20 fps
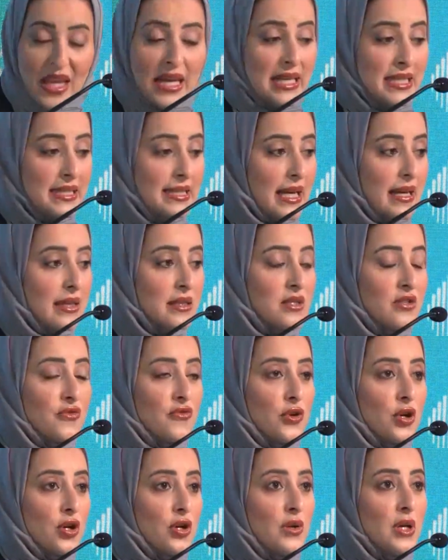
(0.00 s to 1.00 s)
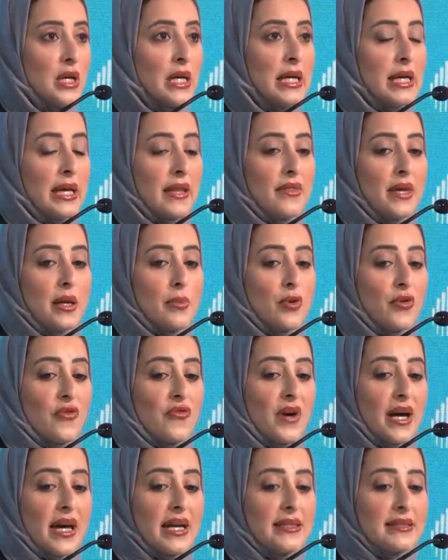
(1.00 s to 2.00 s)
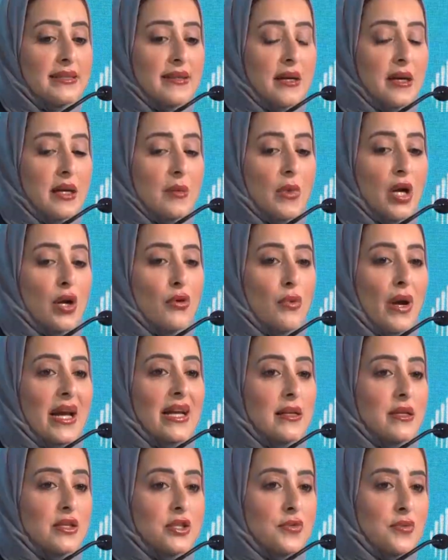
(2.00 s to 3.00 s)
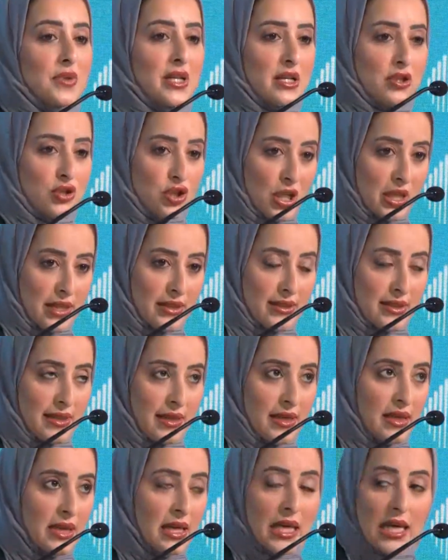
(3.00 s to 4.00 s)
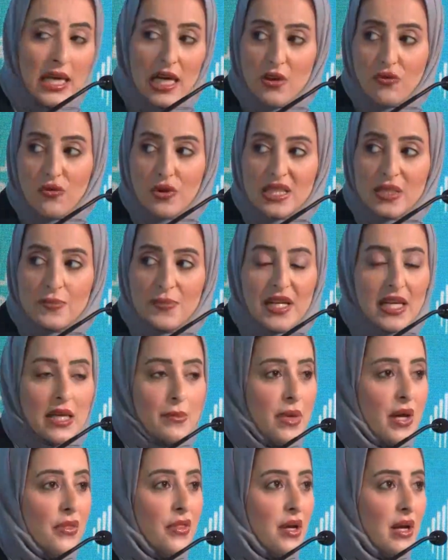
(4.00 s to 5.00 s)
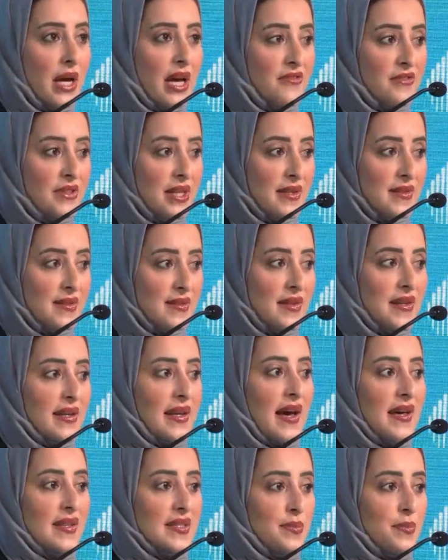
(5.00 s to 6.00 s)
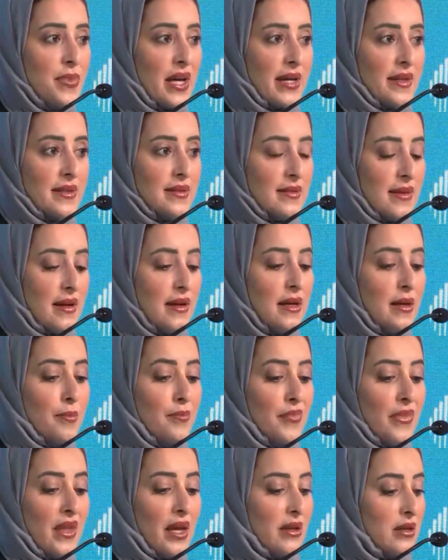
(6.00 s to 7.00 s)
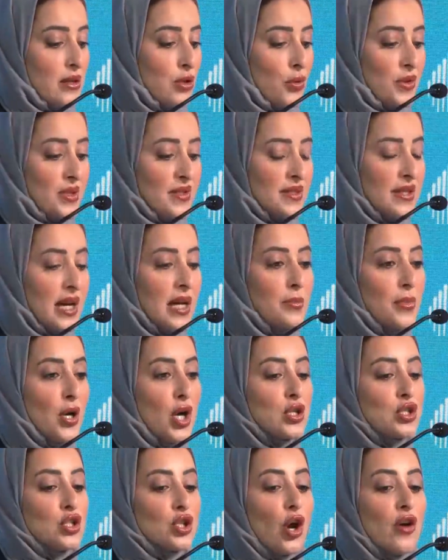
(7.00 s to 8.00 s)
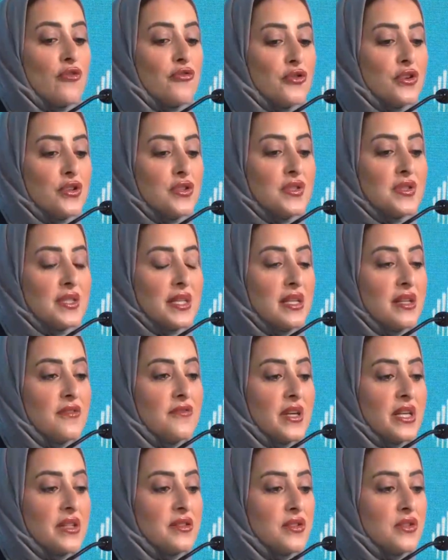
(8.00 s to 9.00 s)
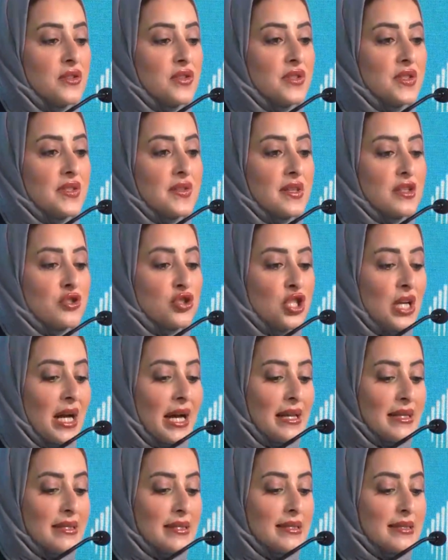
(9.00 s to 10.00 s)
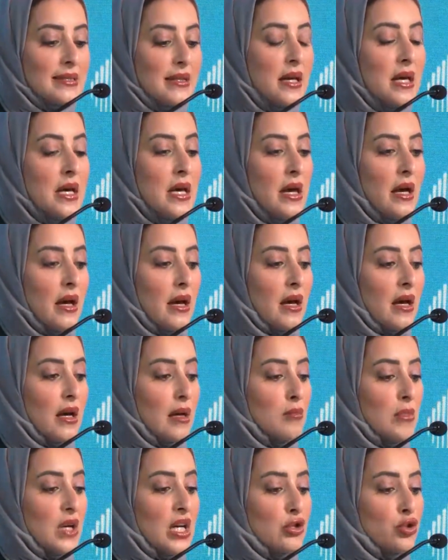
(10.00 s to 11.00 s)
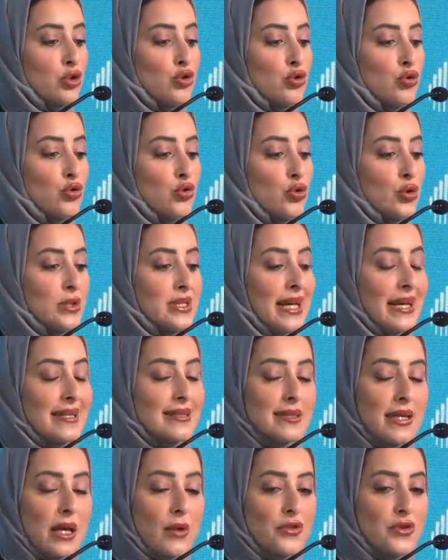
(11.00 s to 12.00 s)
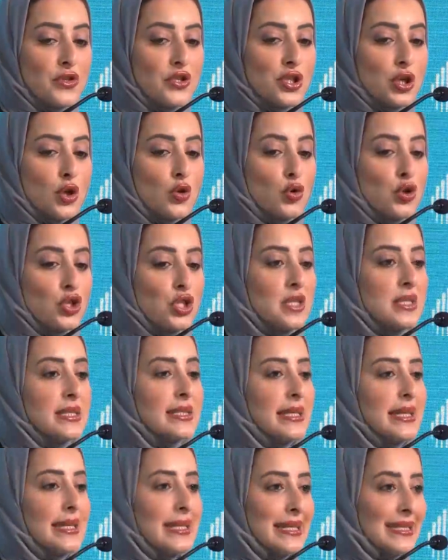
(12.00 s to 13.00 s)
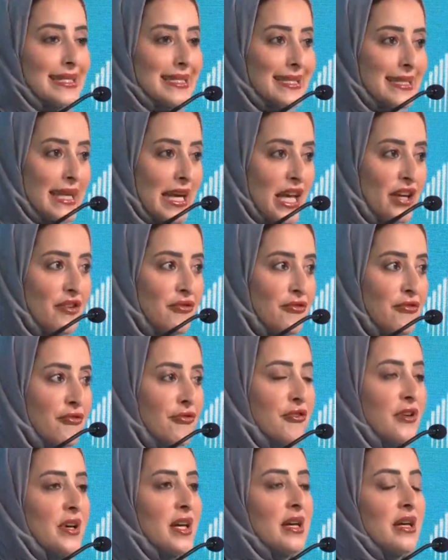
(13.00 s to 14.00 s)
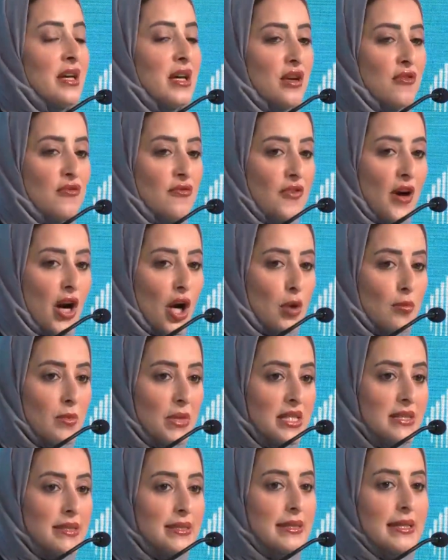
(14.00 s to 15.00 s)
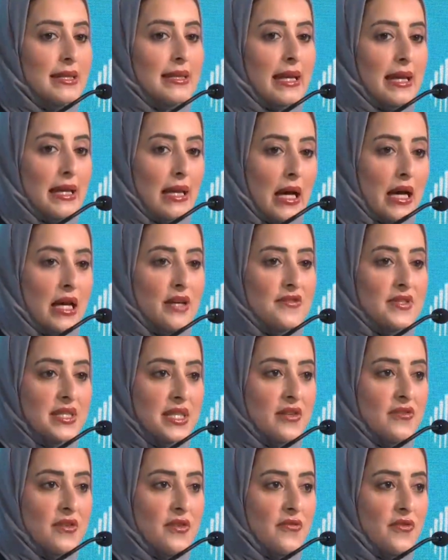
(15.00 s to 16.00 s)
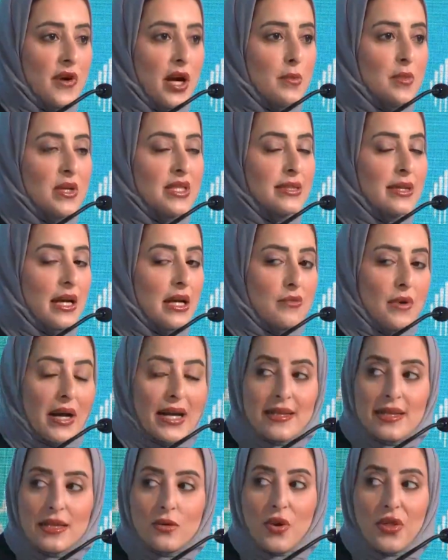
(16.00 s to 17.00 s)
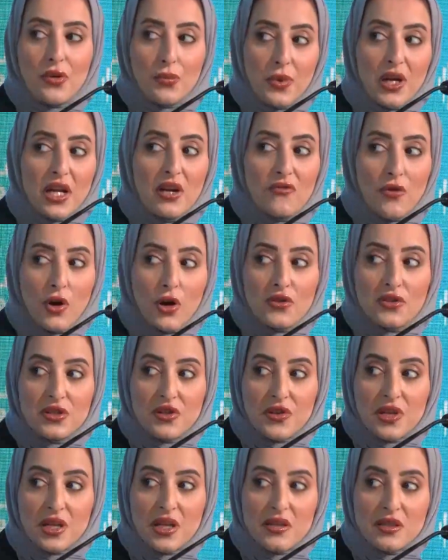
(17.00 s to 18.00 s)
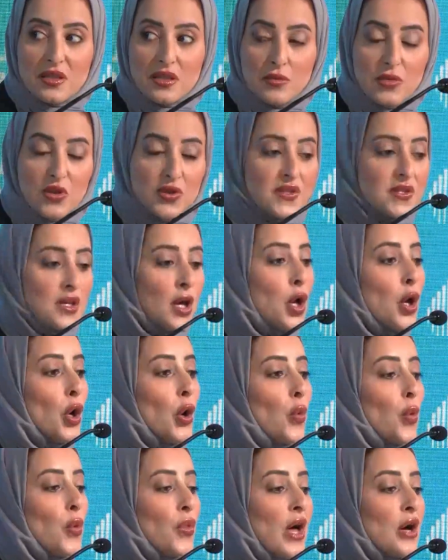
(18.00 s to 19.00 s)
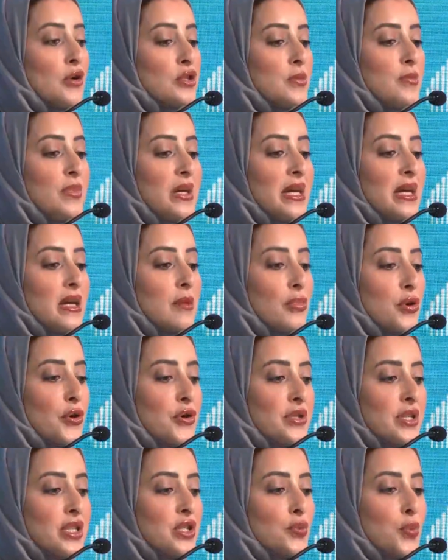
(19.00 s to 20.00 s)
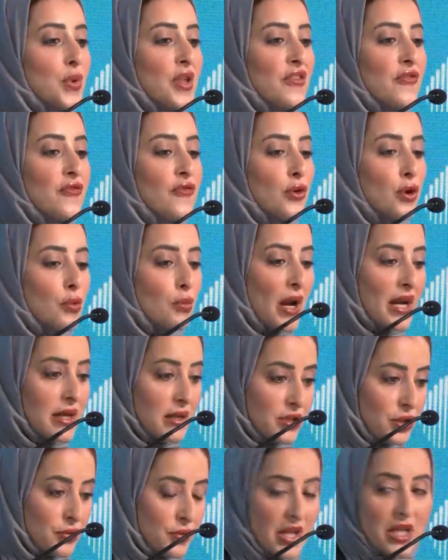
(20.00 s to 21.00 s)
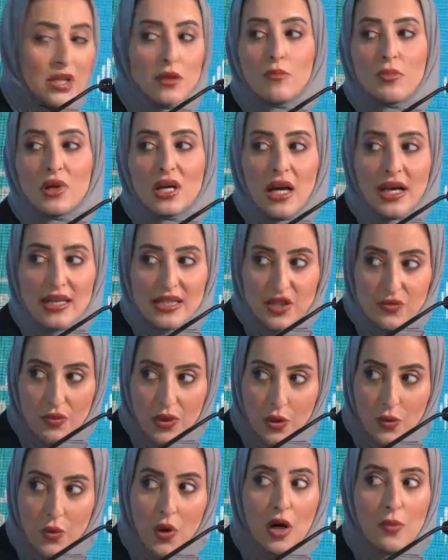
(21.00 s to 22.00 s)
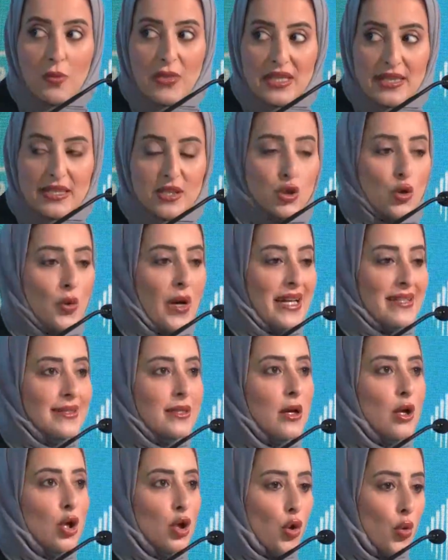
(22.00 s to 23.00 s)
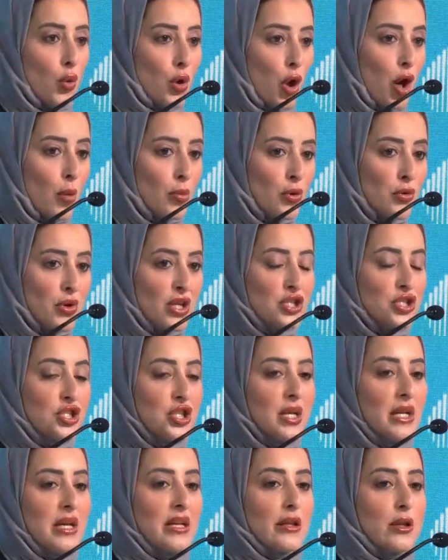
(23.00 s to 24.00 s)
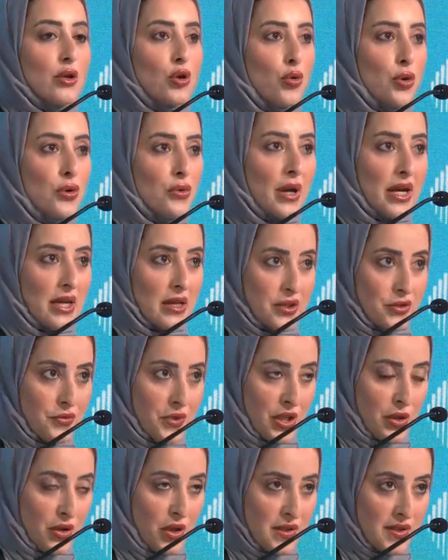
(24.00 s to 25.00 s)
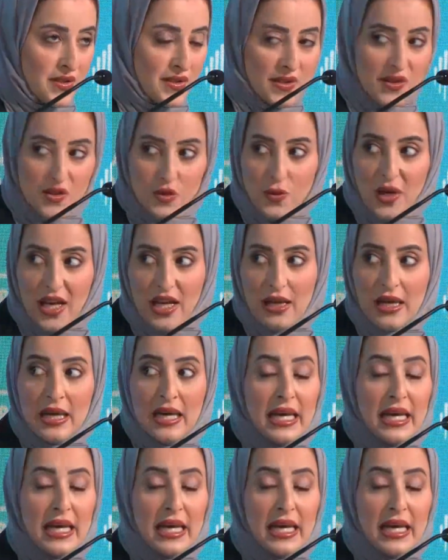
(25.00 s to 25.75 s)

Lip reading: Second of all, they provide regulatory agility. If we speak about the live testing aspect, the sandbox offers innovators the chance to test out their solutions in a safe environment, in a live, safe environment directly with real volunteer customers without being burdened with full regulatory compliance requirements, so at lower operational and lower regulatory costs as well.